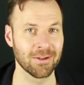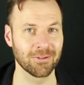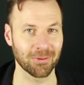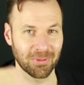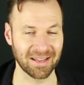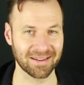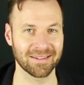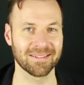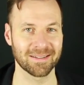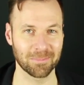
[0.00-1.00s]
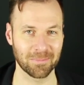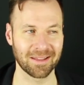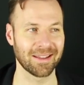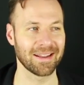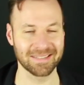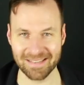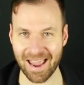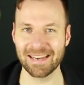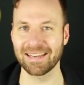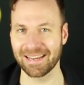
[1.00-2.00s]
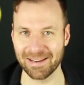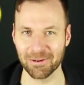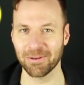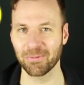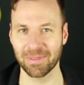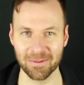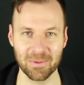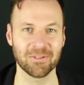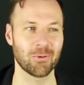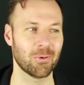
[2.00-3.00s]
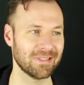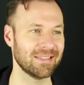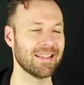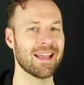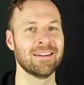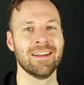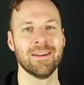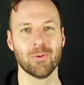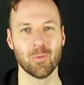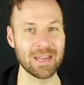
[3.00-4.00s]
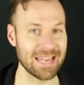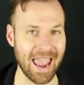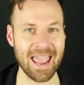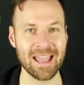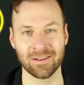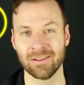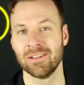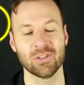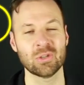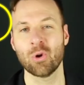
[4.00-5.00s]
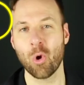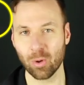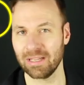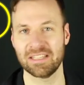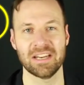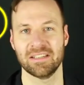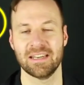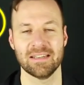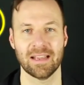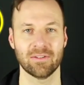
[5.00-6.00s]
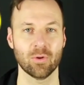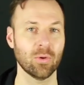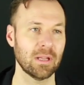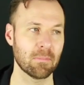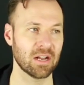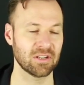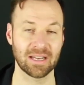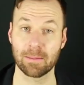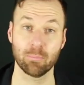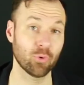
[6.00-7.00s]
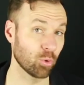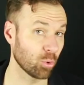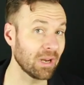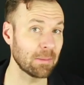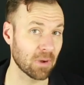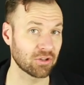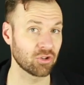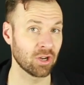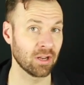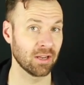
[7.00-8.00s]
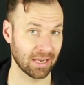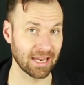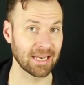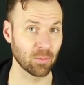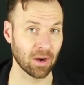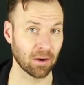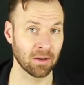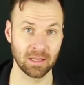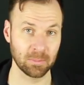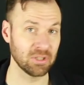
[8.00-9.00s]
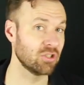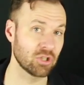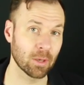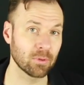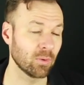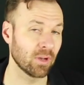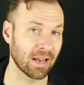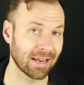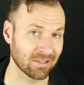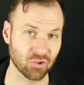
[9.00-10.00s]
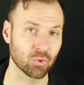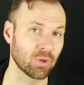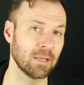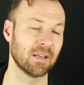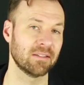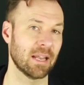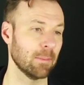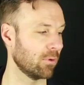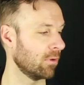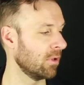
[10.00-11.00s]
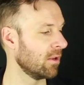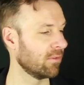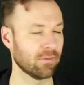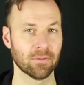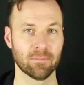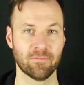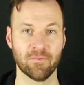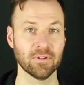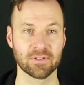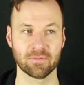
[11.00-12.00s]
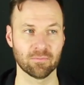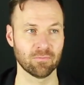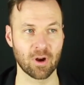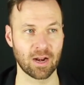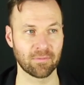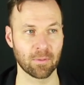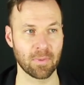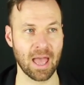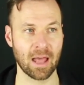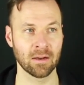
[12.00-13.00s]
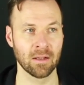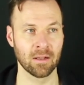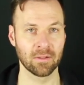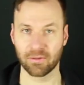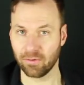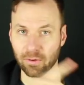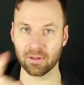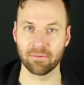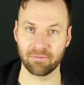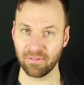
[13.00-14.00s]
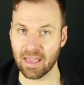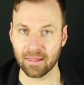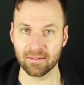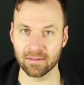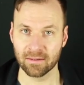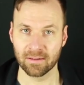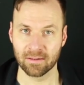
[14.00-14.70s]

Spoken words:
So something exciting here is with diminished chords is that we can just totally change keys and totally modulate pretty much anywhere. Let me just jump to an extreme example first, right off the bat. The circle of fifths,